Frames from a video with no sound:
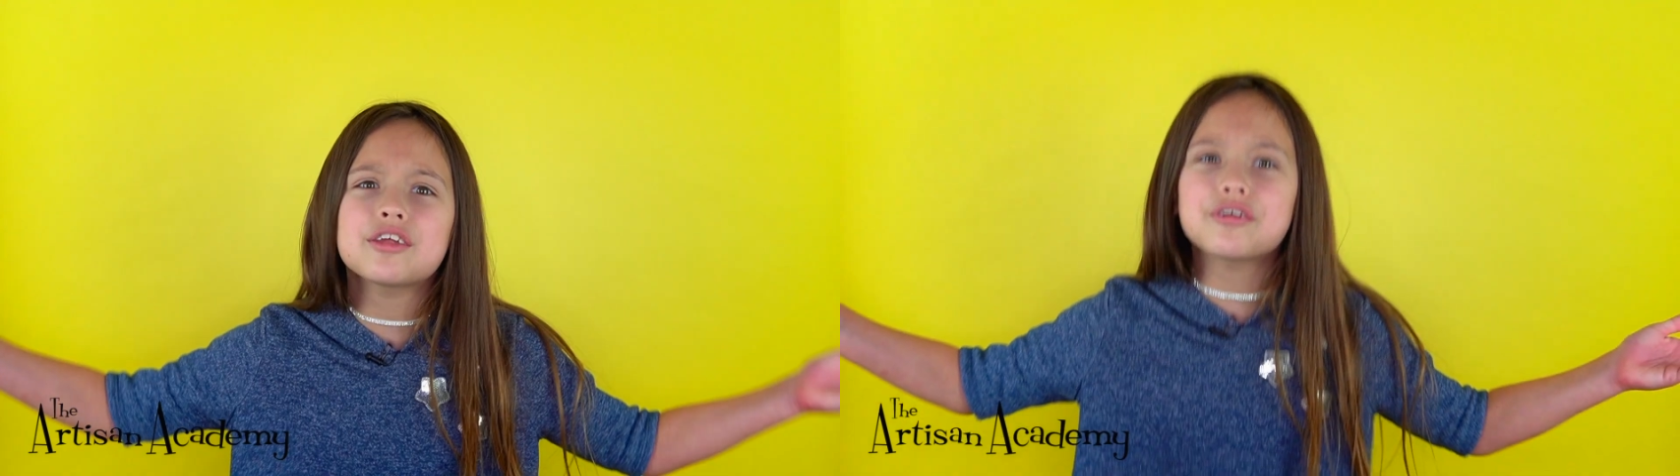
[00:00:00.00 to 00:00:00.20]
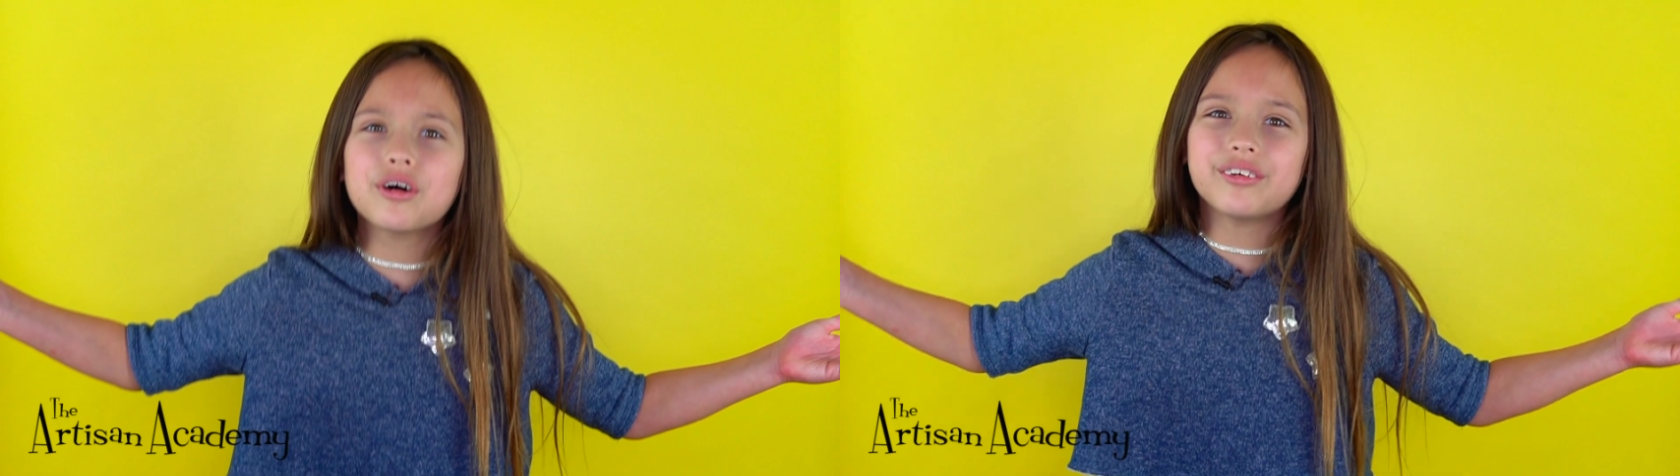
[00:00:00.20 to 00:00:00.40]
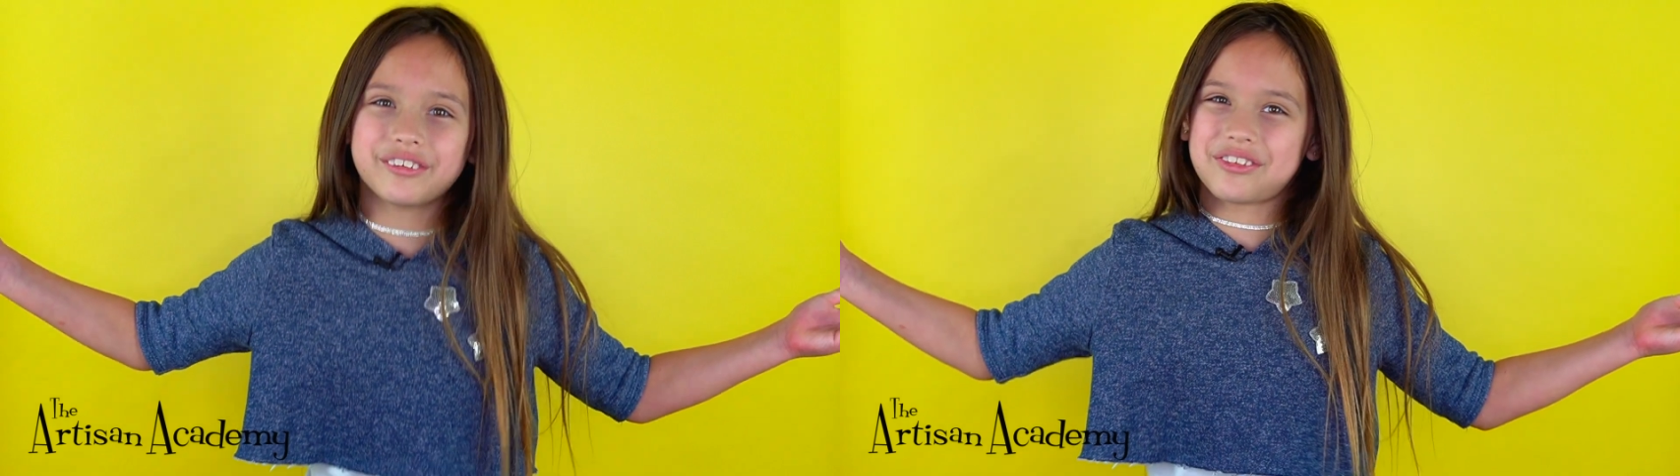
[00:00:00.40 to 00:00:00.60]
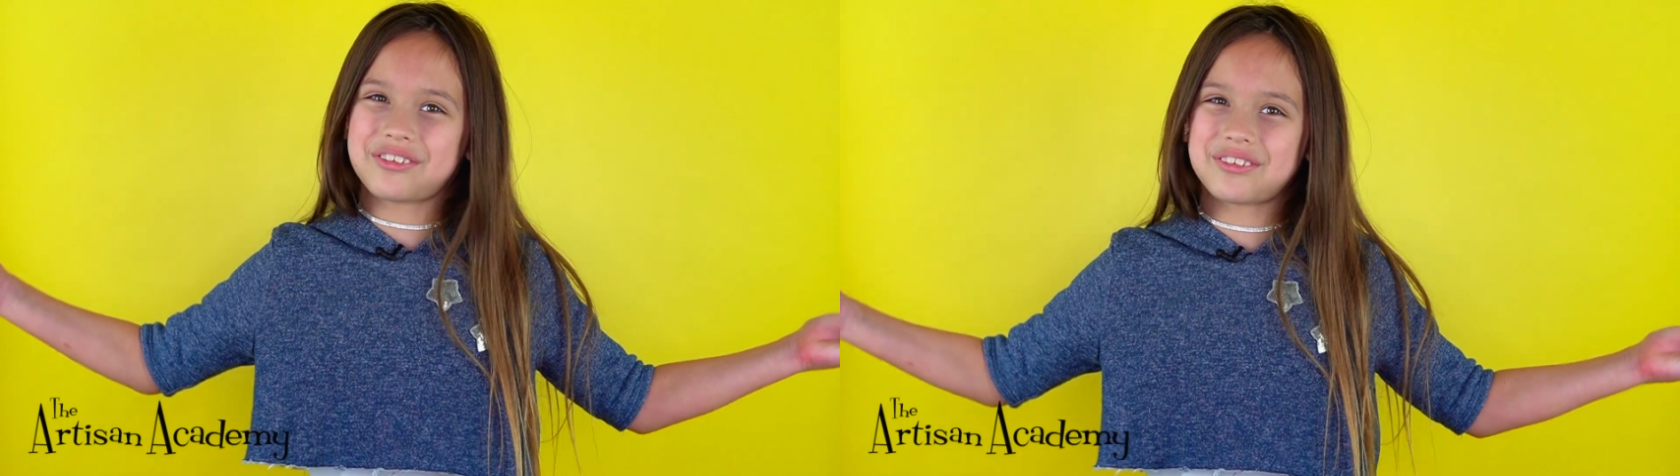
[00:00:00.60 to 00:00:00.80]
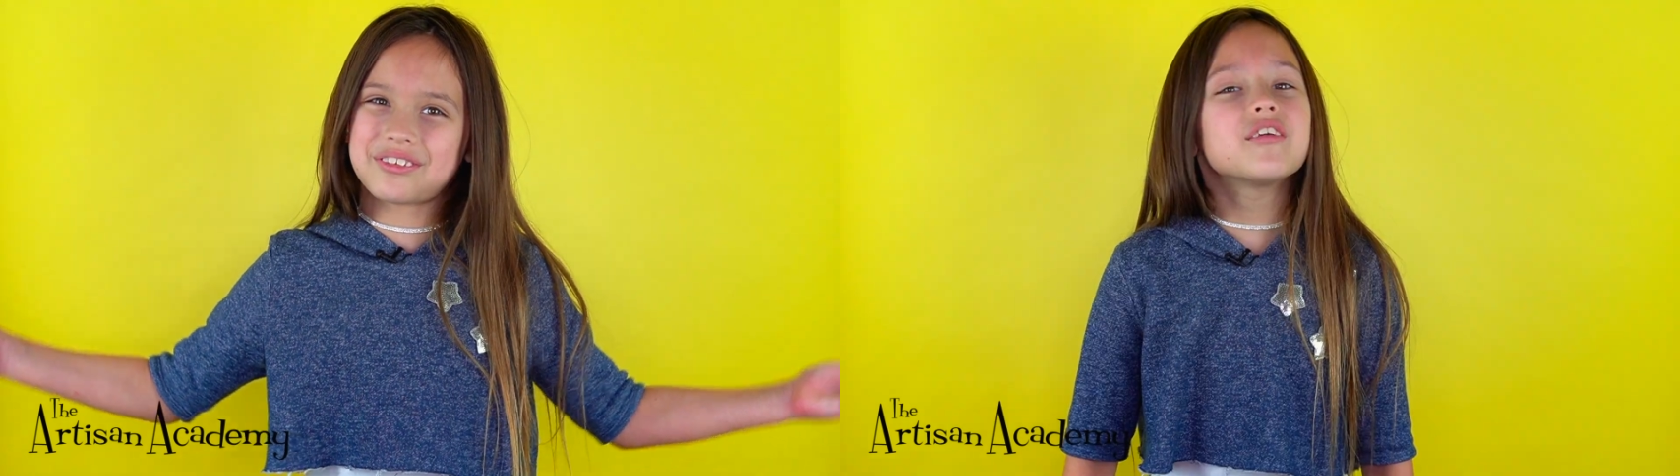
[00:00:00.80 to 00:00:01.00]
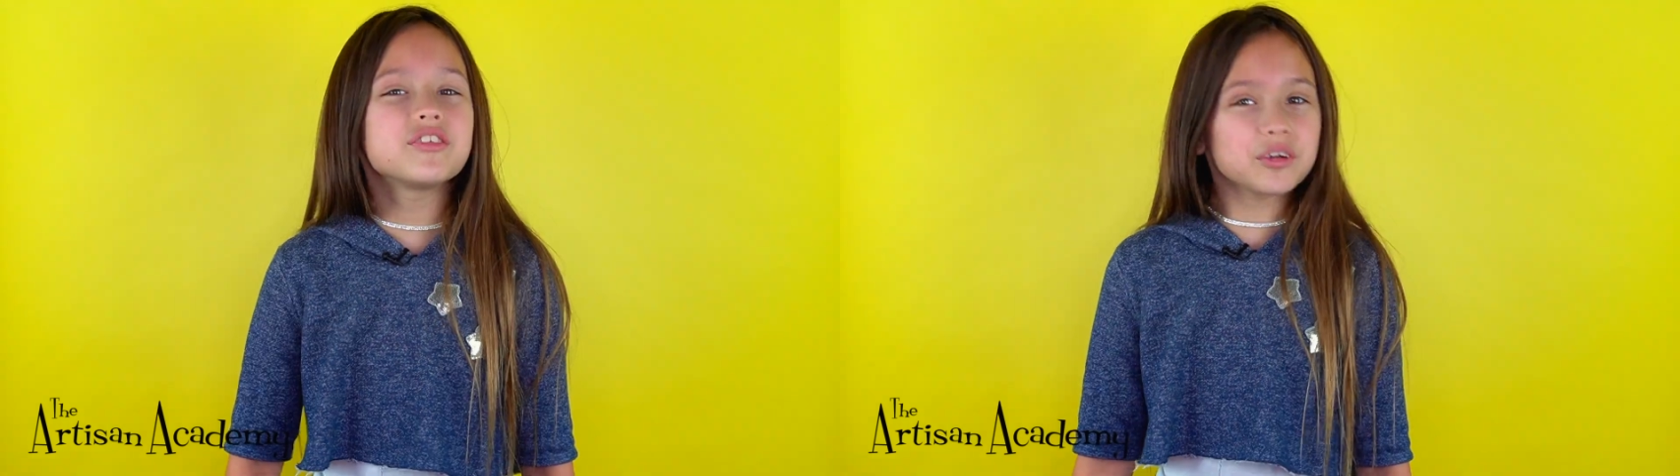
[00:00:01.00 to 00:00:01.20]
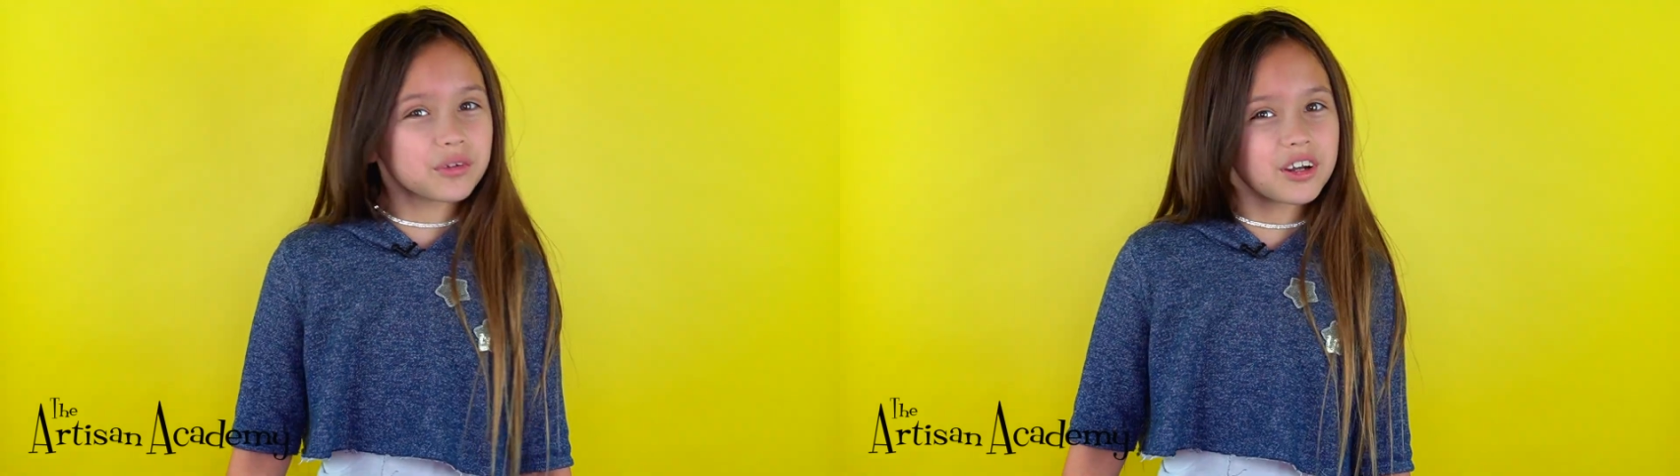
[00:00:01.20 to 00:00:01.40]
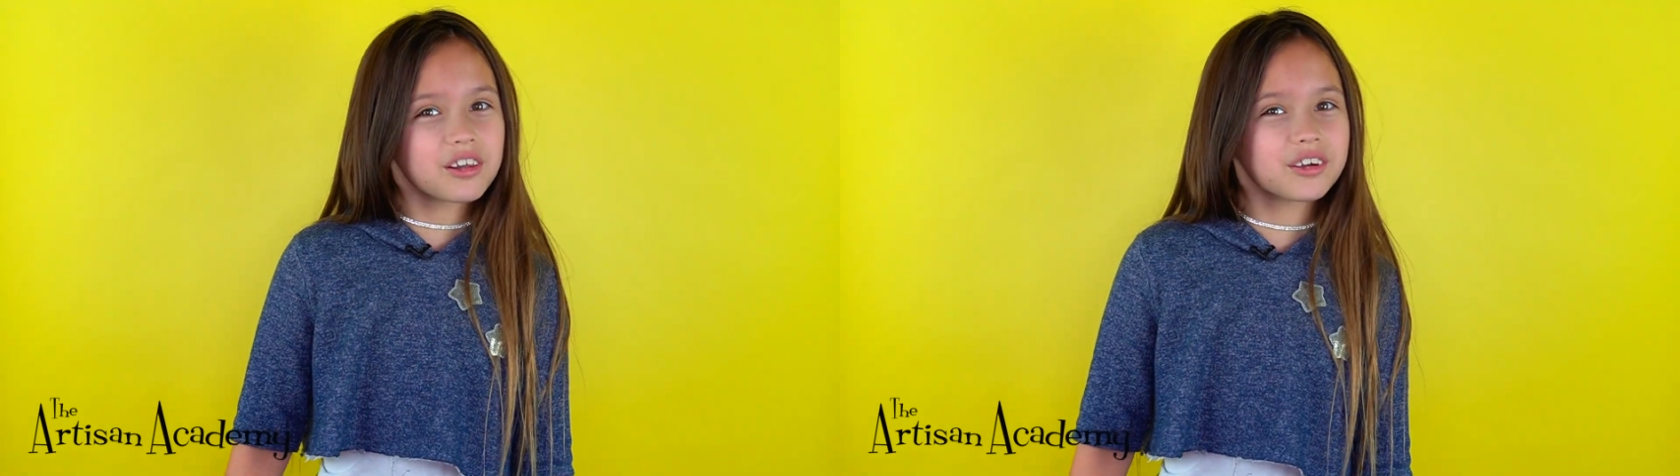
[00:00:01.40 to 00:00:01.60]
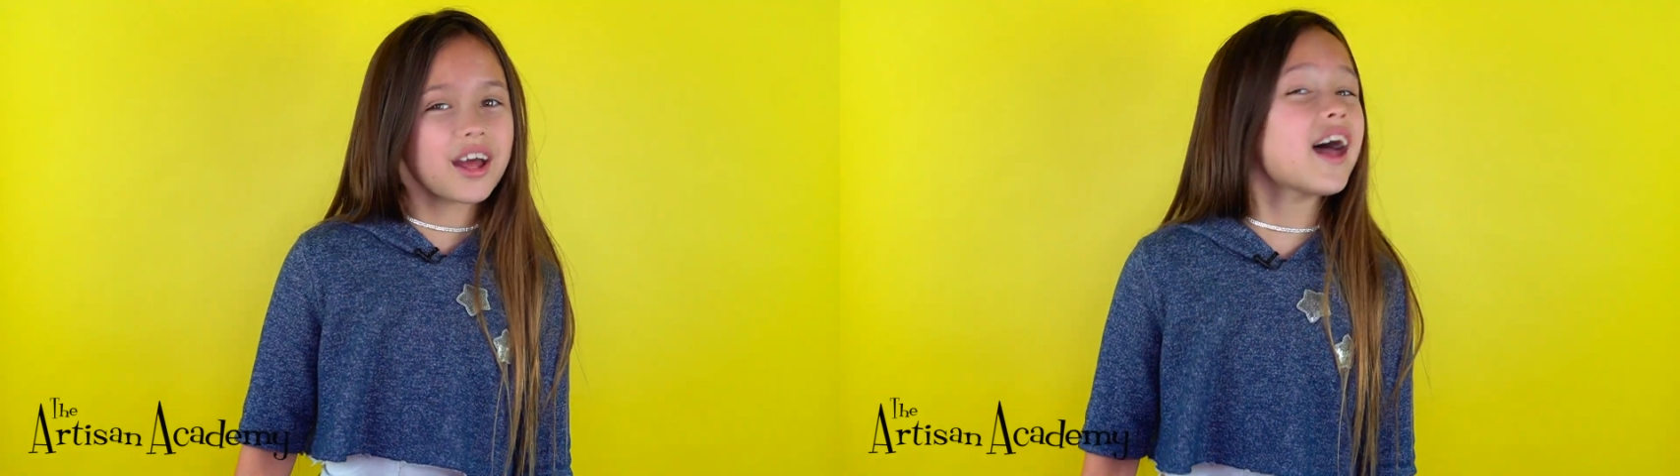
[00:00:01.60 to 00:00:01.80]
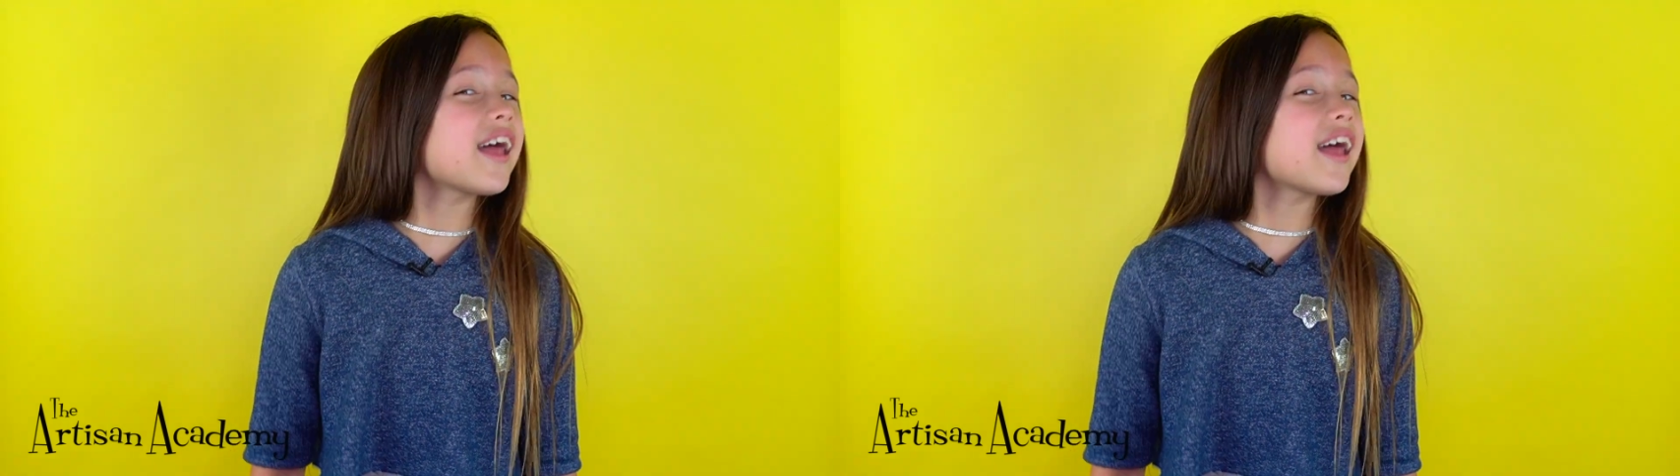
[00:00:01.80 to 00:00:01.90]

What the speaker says: adults. If you want to learn how